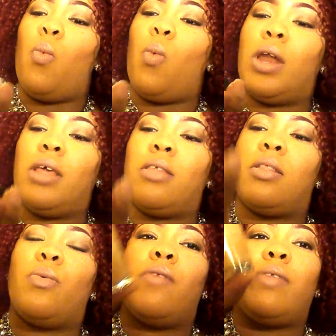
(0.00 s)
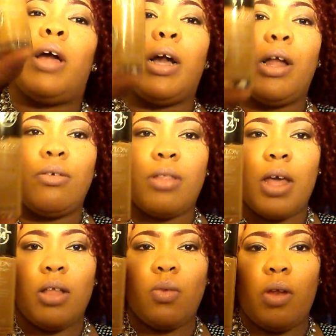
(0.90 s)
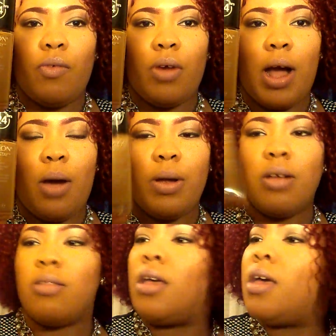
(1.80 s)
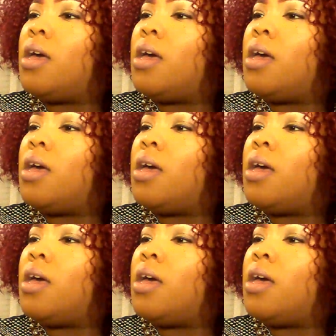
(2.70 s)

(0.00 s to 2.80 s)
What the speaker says: One is the Revlon Color Stay 24 Hours.